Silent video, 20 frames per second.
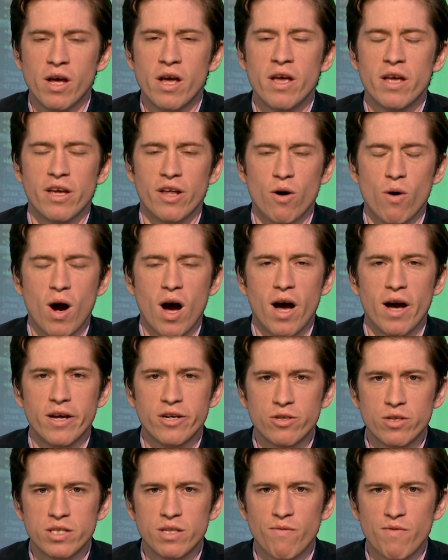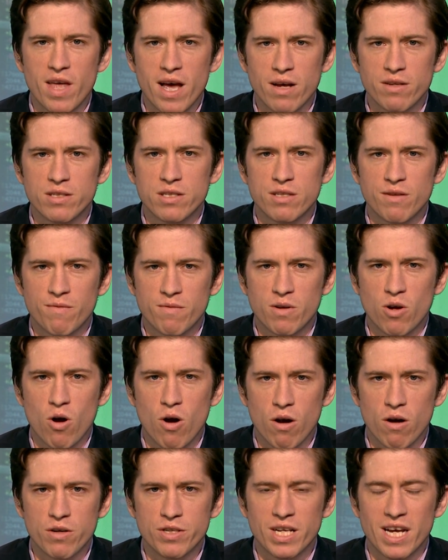you know, hundreds of thousands of
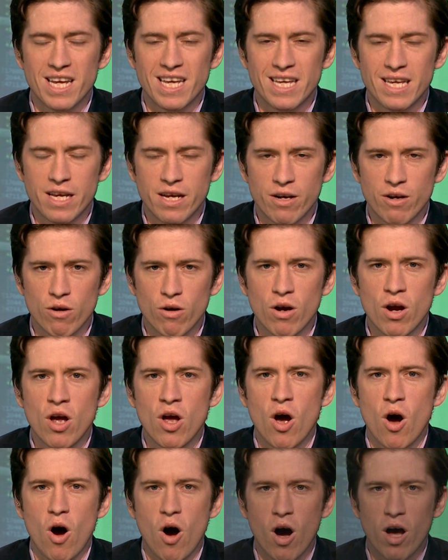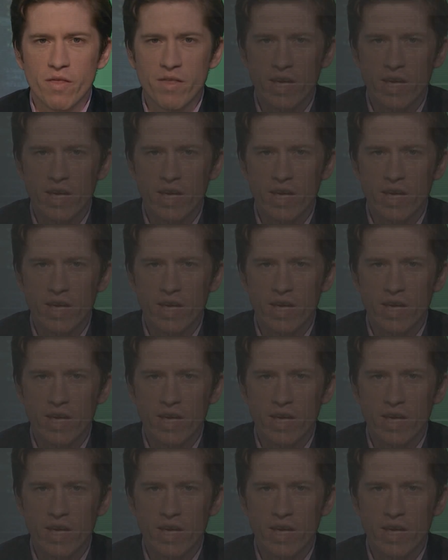cars a year on